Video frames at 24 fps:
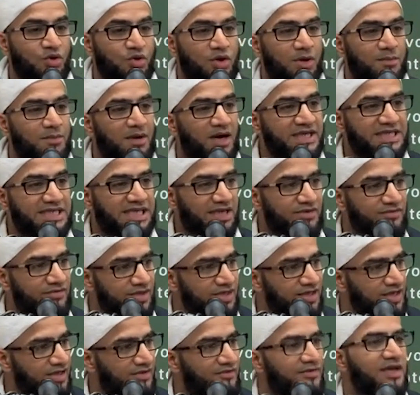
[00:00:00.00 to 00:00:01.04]
It's all about
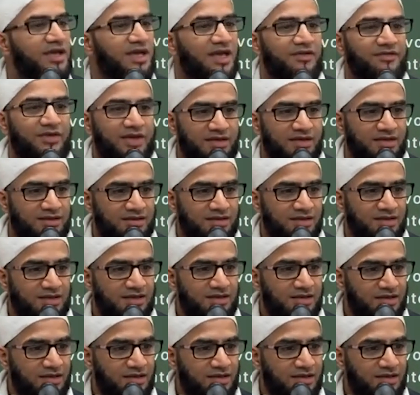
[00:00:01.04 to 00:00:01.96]
giving, giving, giving.